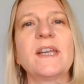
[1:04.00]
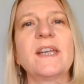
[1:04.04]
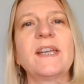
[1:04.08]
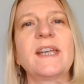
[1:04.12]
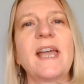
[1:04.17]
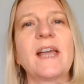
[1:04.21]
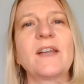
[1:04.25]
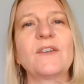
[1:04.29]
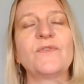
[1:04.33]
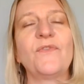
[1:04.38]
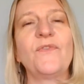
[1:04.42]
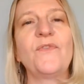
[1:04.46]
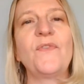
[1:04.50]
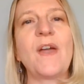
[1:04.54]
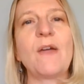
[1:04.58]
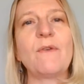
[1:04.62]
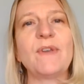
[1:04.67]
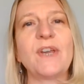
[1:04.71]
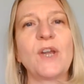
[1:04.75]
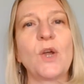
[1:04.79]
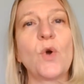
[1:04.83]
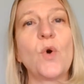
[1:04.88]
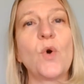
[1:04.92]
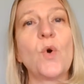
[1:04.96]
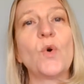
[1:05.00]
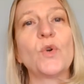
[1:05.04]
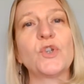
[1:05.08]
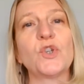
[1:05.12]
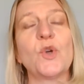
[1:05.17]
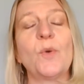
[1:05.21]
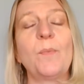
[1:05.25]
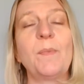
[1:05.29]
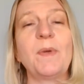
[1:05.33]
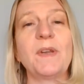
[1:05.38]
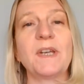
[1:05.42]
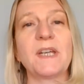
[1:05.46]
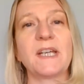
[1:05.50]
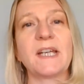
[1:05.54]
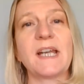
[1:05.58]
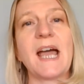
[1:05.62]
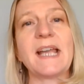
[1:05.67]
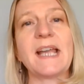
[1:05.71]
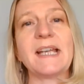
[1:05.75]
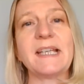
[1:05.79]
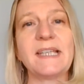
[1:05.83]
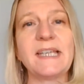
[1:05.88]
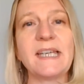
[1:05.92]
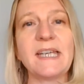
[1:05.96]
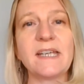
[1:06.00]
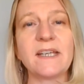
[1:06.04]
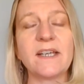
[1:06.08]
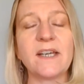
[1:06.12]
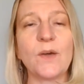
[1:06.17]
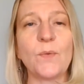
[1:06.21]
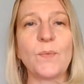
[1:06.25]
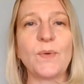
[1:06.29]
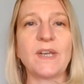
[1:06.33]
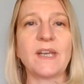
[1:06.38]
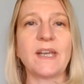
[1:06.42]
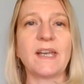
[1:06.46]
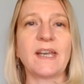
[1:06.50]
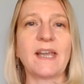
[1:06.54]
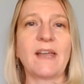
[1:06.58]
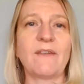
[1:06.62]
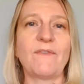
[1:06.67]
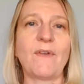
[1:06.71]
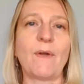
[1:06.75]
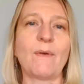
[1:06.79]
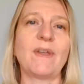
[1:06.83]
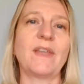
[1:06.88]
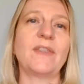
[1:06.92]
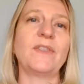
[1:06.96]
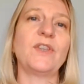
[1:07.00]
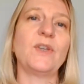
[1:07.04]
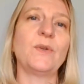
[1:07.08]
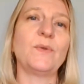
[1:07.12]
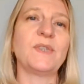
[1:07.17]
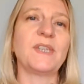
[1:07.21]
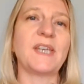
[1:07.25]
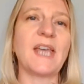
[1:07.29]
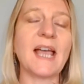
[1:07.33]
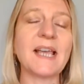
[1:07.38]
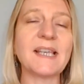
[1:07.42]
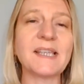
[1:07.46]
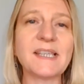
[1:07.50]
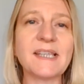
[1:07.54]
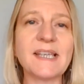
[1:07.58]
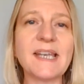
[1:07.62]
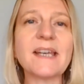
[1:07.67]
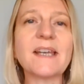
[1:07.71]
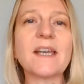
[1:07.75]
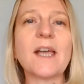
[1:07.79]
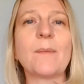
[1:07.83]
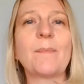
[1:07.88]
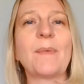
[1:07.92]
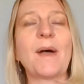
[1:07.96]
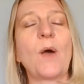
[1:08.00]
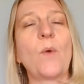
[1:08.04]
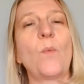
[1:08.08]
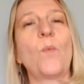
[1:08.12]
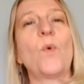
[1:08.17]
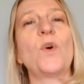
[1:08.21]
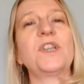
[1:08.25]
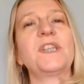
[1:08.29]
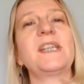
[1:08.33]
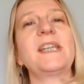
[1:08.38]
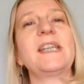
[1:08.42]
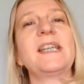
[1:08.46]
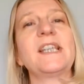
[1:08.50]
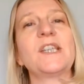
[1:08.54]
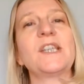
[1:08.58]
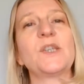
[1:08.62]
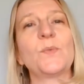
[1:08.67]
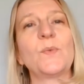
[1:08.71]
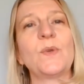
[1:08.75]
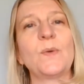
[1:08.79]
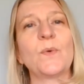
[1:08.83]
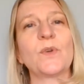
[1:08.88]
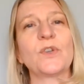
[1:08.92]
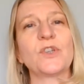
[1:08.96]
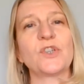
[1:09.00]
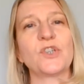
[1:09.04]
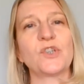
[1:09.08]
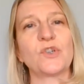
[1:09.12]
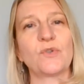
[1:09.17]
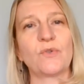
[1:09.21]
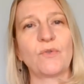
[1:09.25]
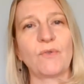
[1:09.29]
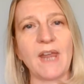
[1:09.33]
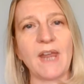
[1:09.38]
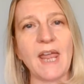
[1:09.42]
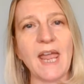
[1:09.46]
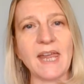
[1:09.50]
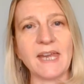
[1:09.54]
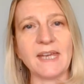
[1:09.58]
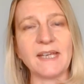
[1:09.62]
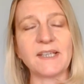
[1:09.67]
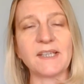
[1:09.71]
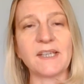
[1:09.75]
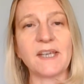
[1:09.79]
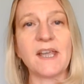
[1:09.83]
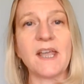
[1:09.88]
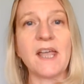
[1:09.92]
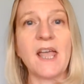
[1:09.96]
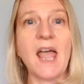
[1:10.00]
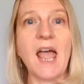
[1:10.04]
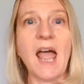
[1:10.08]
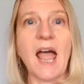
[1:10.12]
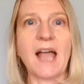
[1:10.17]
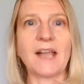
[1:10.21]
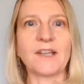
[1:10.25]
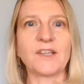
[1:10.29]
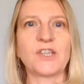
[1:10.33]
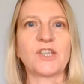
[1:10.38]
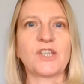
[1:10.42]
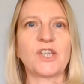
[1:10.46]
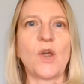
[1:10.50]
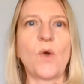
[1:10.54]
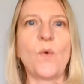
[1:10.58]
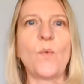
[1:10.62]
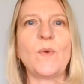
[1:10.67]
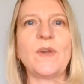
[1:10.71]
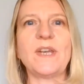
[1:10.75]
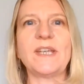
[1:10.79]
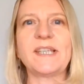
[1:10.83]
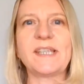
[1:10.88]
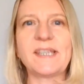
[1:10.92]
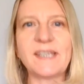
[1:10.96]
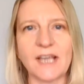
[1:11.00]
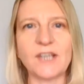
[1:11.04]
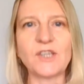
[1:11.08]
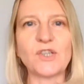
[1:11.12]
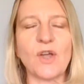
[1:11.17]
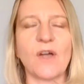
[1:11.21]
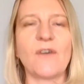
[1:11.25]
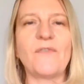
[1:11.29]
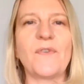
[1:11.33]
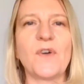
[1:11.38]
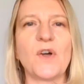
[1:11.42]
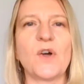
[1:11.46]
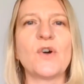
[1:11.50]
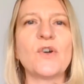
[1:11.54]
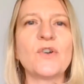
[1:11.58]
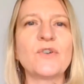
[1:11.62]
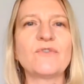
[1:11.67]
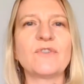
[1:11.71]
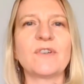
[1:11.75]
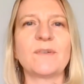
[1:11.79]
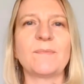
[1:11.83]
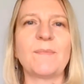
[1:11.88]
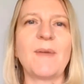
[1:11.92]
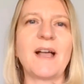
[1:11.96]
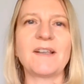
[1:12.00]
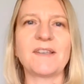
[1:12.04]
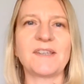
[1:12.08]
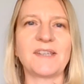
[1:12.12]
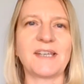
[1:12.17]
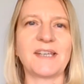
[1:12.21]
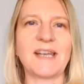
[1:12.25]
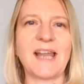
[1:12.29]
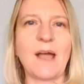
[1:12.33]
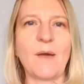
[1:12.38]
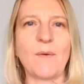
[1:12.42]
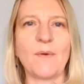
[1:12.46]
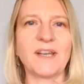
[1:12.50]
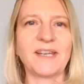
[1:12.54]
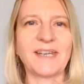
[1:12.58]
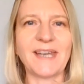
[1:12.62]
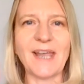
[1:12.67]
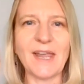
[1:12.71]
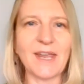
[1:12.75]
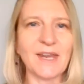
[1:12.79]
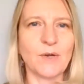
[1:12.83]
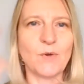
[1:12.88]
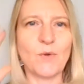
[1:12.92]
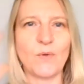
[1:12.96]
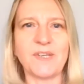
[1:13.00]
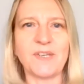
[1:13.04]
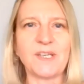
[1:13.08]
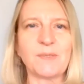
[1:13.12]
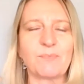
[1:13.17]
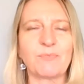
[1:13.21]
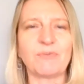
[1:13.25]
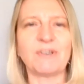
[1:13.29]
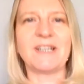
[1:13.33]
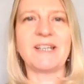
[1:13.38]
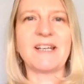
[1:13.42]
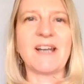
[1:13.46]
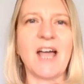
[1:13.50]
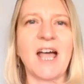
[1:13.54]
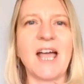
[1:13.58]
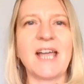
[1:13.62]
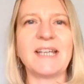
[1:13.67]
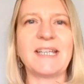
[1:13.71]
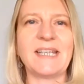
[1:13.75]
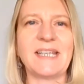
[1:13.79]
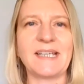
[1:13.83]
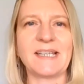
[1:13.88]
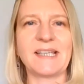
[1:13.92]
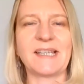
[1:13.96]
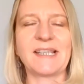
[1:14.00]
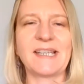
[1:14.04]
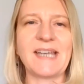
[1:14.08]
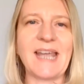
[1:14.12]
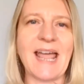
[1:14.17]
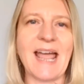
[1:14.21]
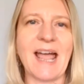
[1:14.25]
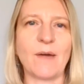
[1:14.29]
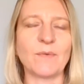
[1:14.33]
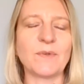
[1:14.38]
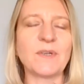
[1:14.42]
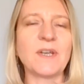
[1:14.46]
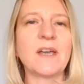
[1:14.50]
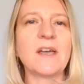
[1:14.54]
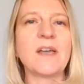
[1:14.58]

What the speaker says: get very caught up in an idea, we can get very enthusiastic about what it is we want to create. And so we set off at 100 miles an hour, getting all these brilliant ideas down.